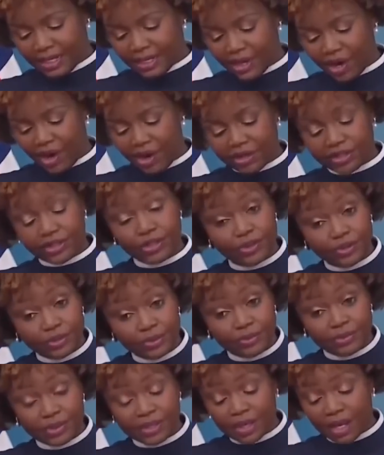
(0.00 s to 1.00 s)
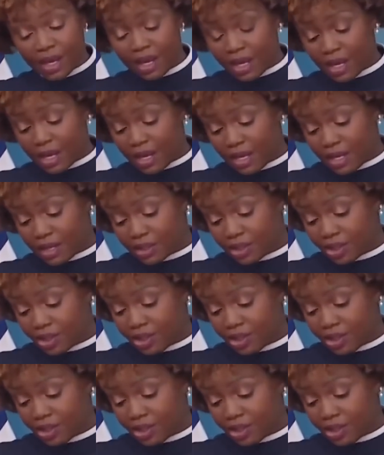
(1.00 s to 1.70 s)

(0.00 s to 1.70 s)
in Khartoum's uh,